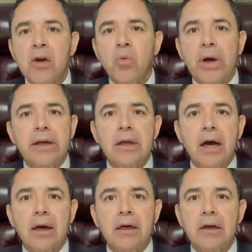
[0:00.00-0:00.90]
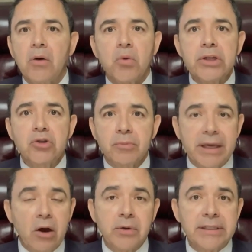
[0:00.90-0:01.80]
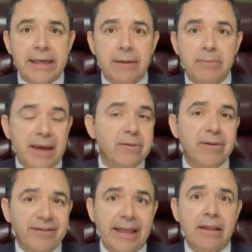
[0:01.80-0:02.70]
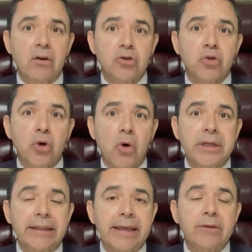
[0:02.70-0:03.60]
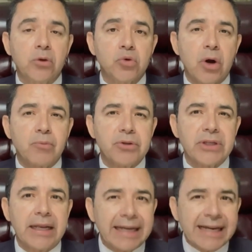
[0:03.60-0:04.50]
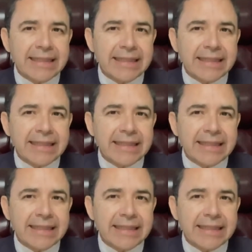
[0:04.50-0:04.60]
when uh, we should be only saying bienvenidos to only 10 to 12%?